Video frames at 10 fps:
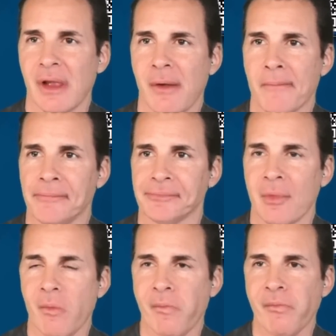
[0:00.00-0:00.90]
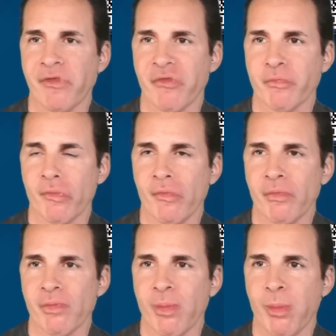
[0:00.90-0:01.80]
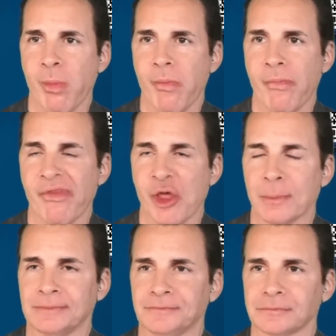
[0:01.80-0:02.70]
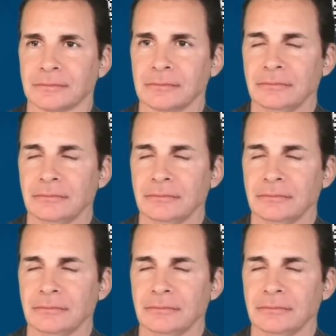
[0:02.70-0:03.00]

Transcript: But Thomas Jefferson had the same exact problem